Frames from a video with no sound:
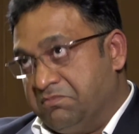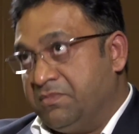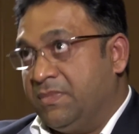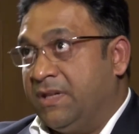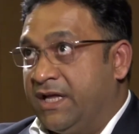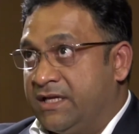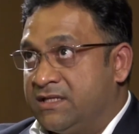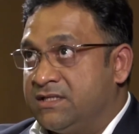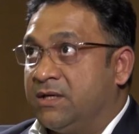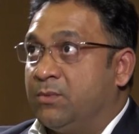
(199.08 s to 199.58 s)

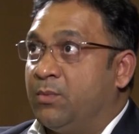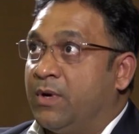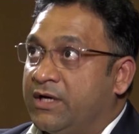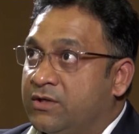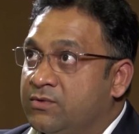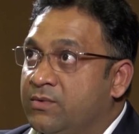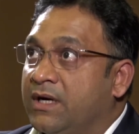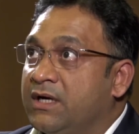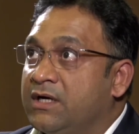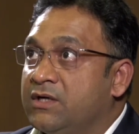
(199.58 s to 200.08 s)
Let's say by
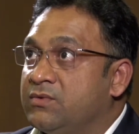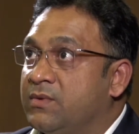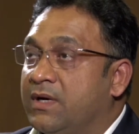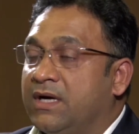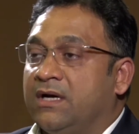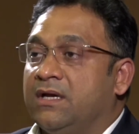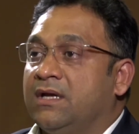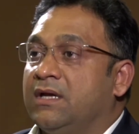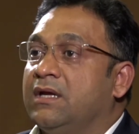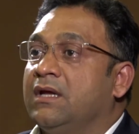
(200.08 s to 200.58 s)

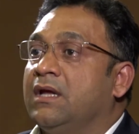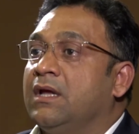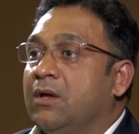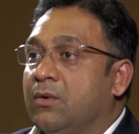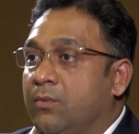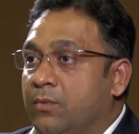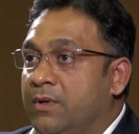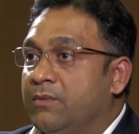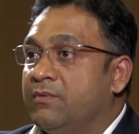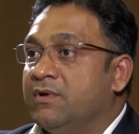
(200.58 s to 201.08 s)
2020,
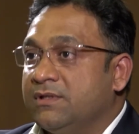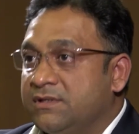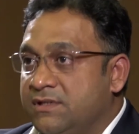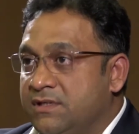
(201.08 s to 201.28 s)
we will